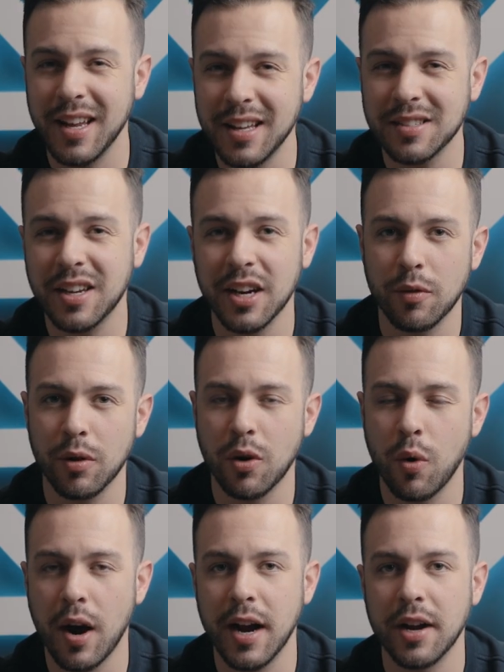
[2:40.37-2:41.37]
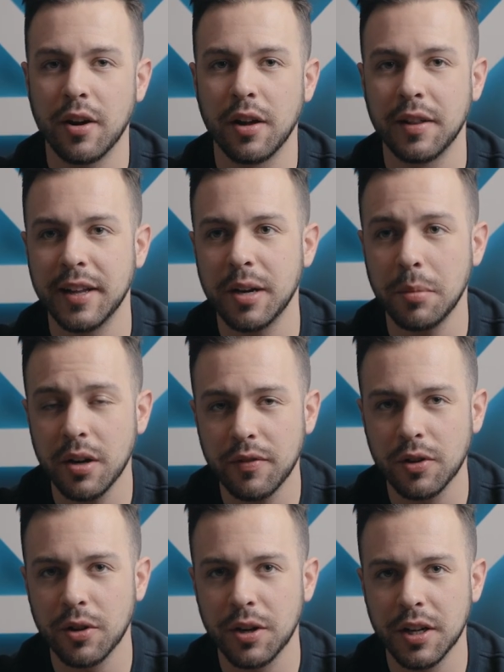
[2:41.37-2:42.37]
is gonna require a little bit of
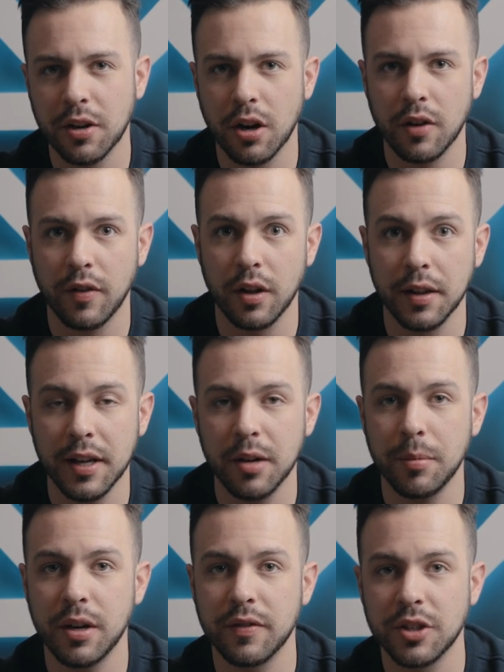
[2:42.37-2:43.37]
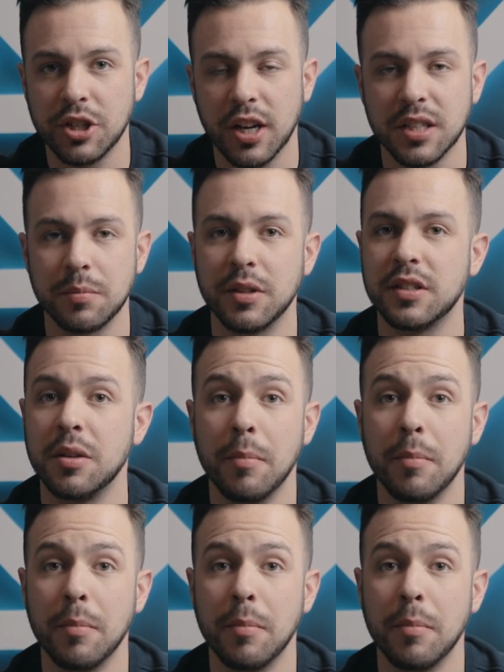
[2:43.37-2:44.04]
a learning curve, a little bit of adjustments.